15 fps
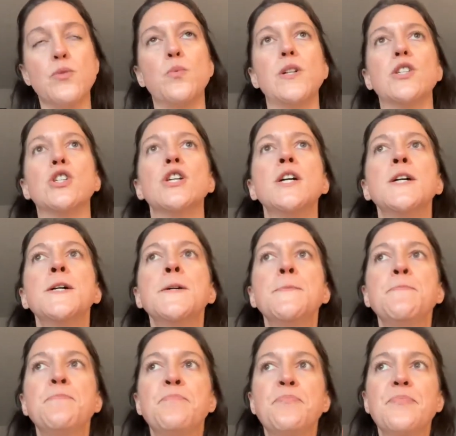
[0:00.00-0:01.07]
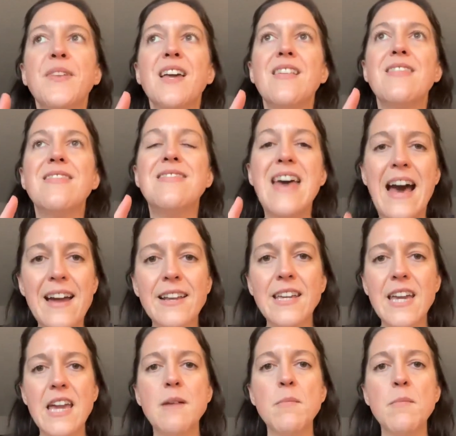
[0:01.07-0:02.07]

which that came